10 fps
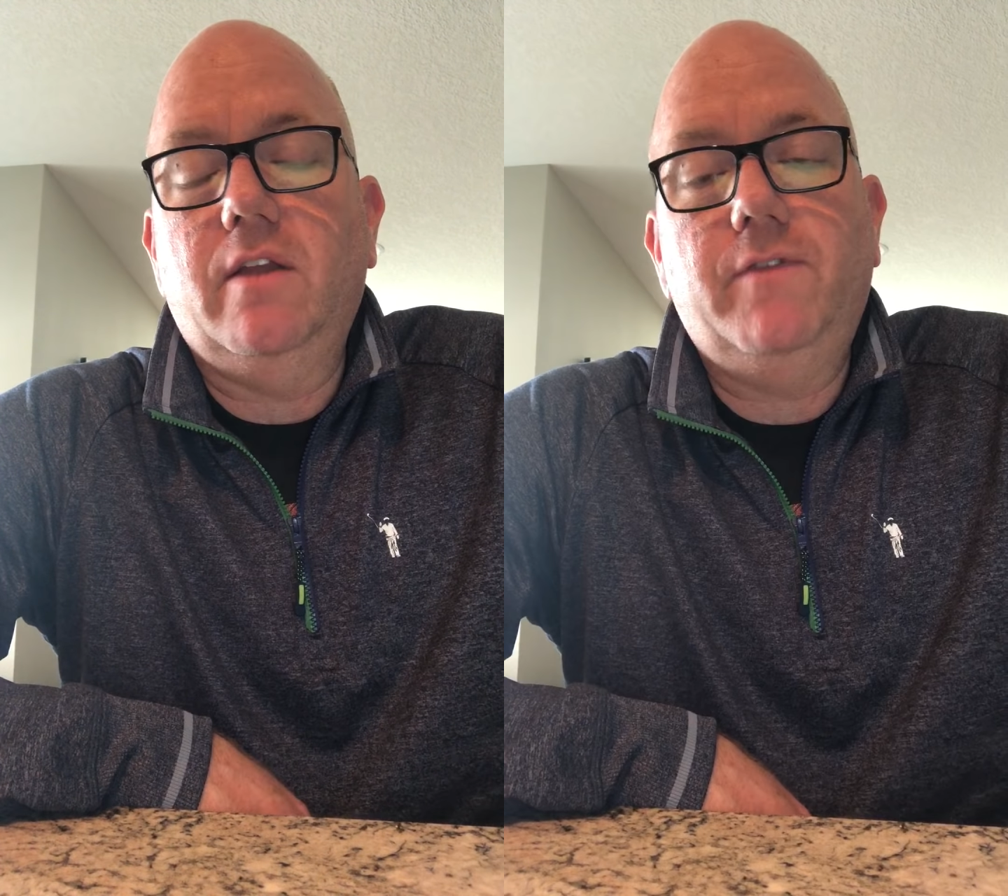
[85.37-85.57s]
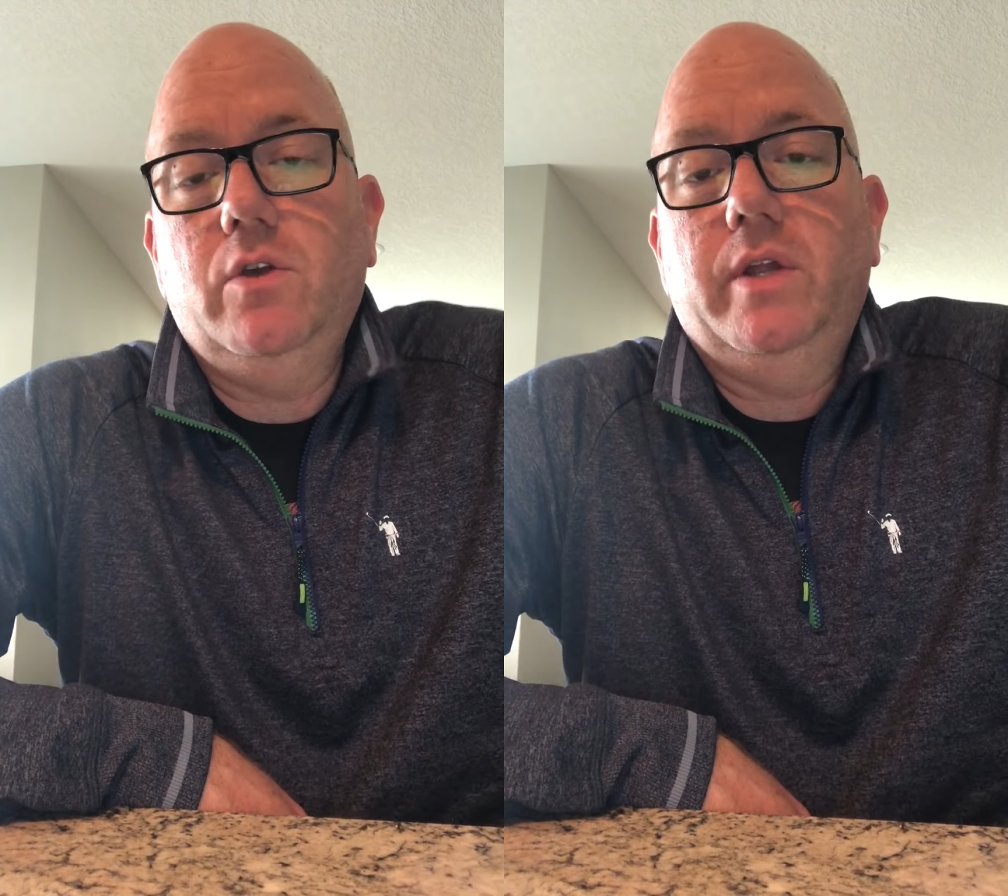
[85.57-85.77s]

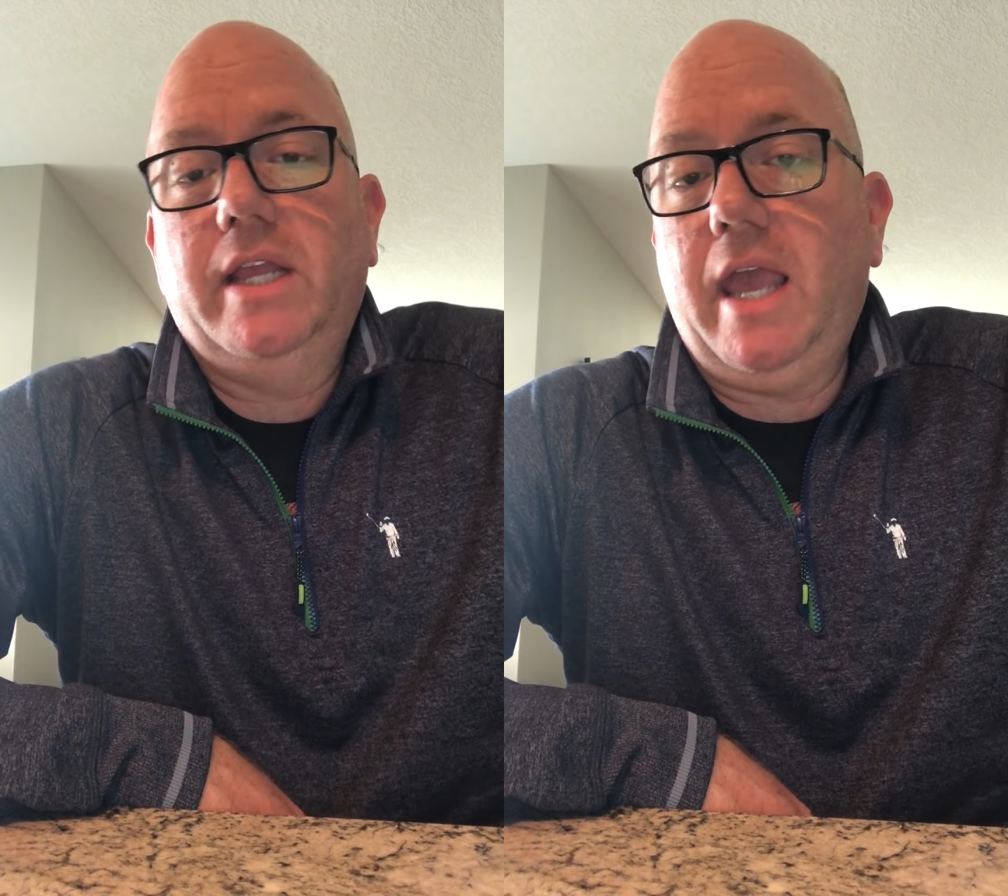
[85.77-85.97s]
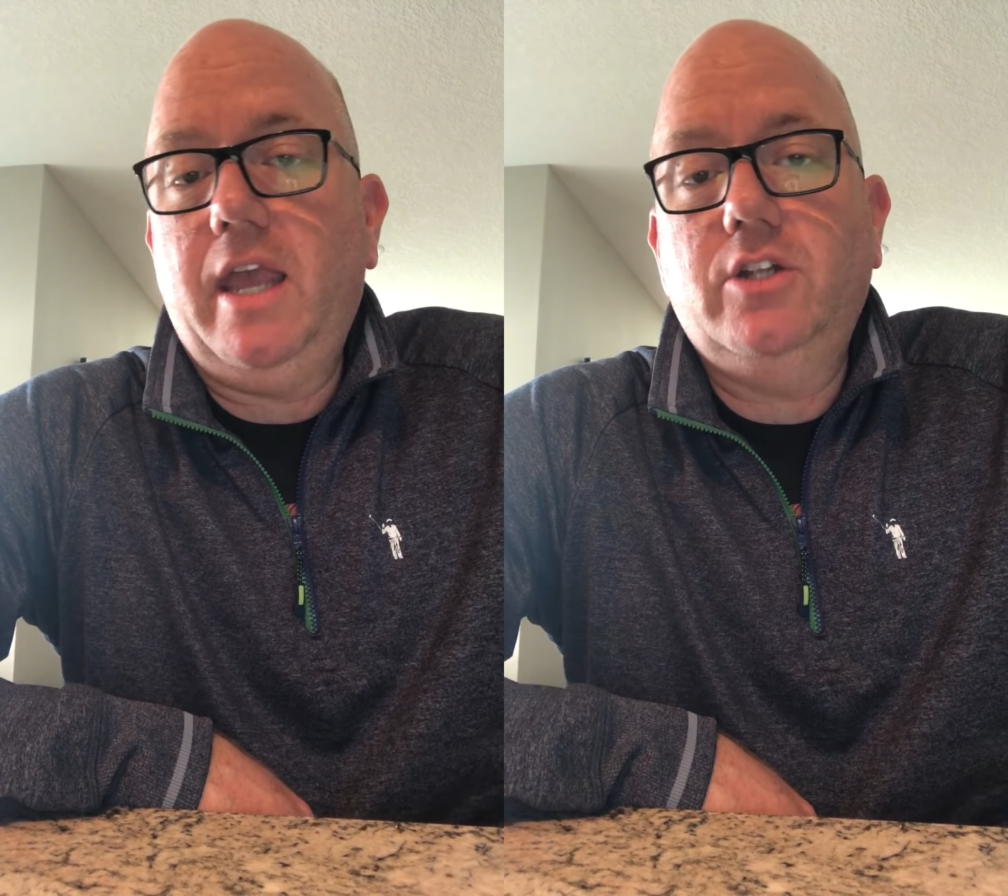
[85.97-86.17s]
If you
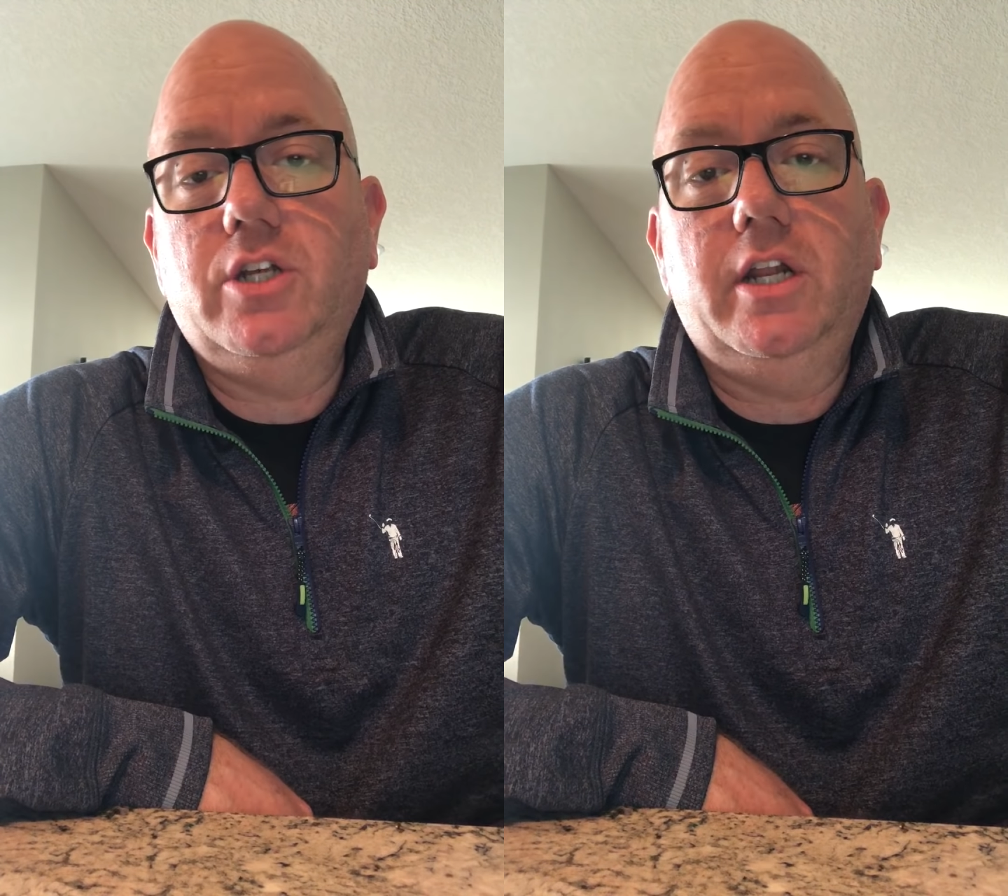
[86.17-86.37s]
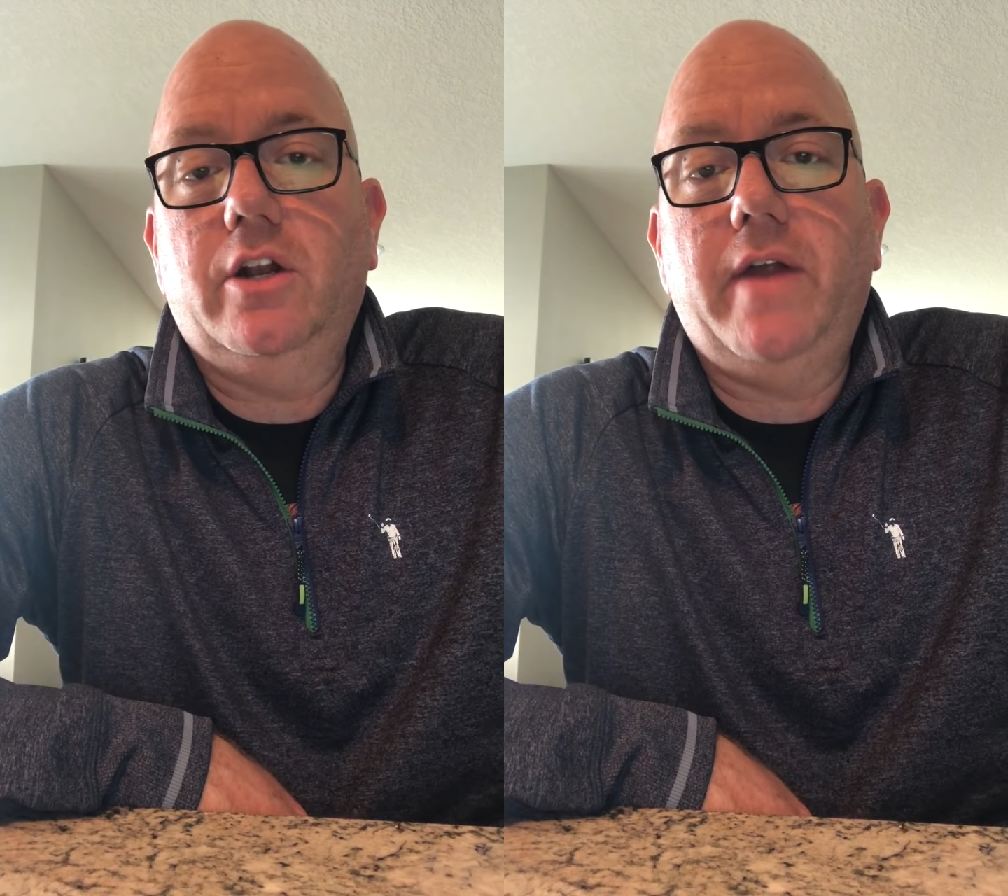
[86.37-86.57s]
engage
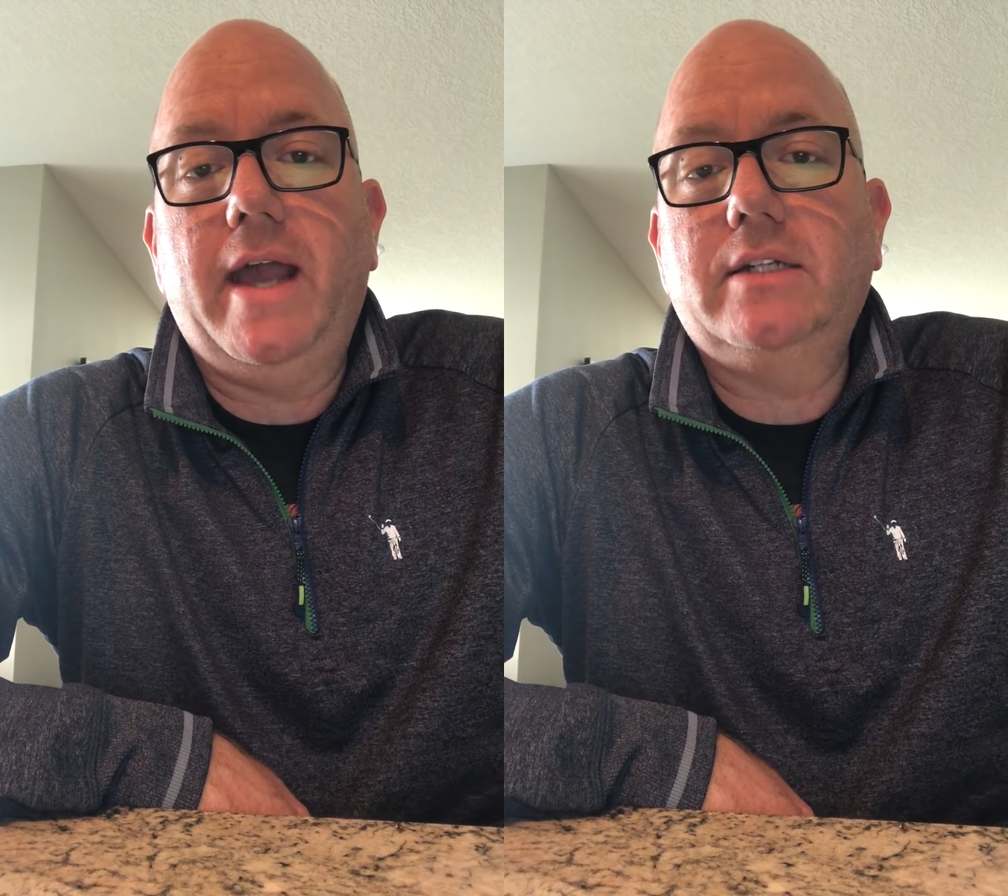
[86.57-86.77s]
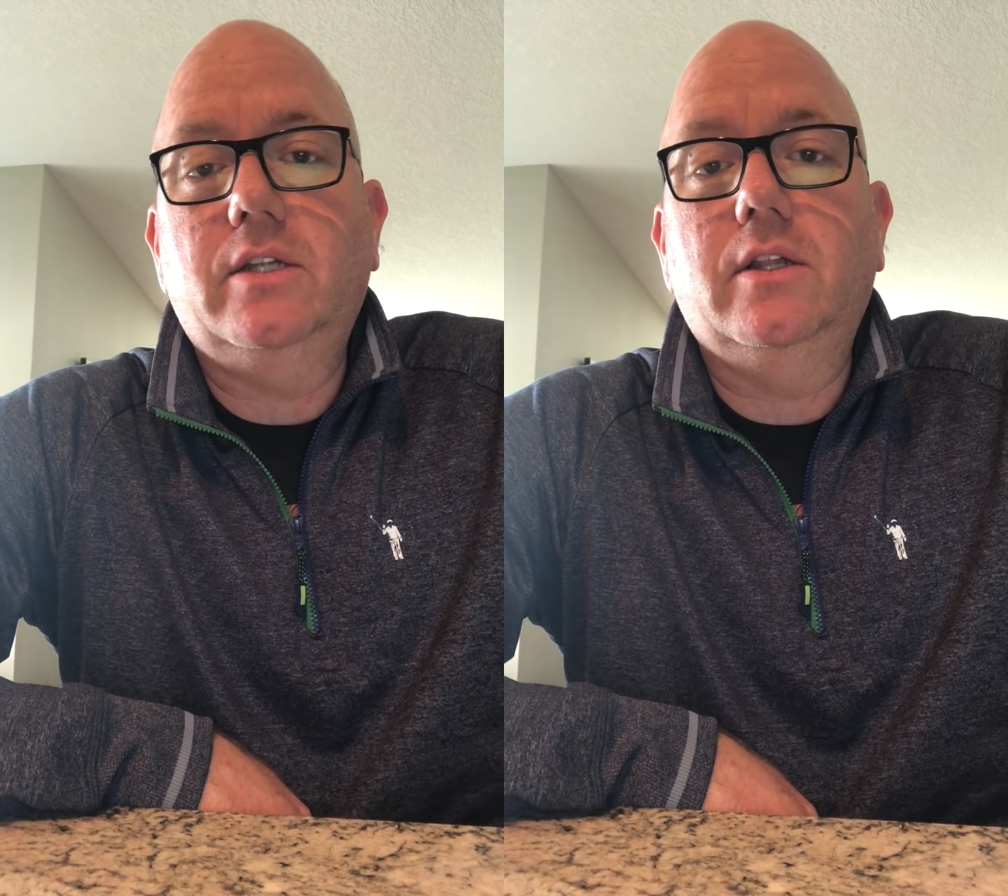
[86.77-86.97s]
and interact